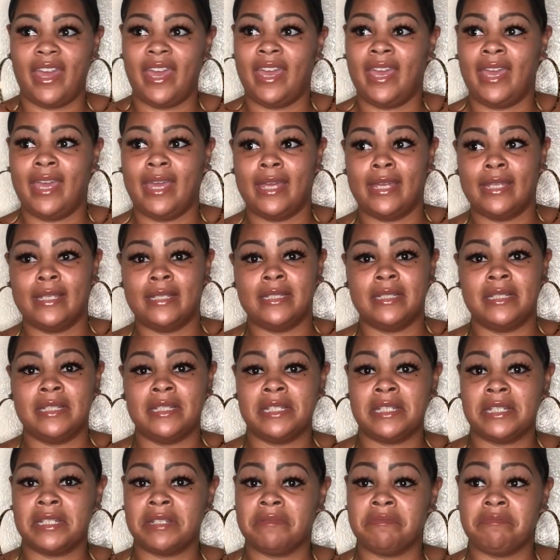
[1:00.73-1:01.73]
and
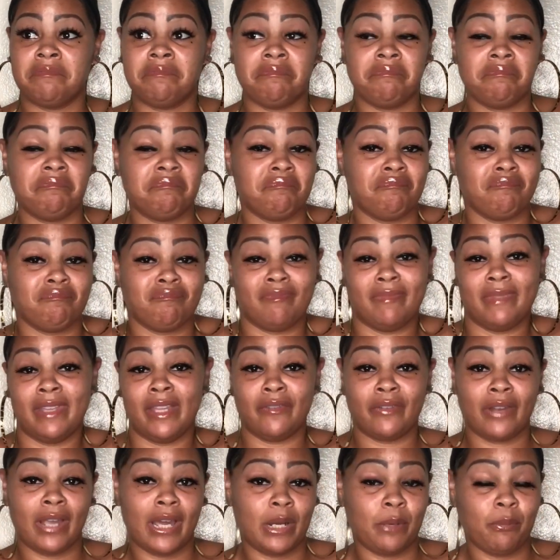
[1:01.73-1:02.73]

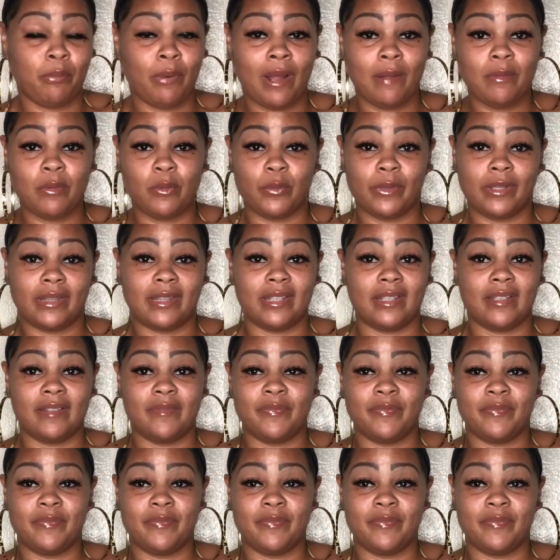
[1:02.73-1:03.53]
never had a problem with it.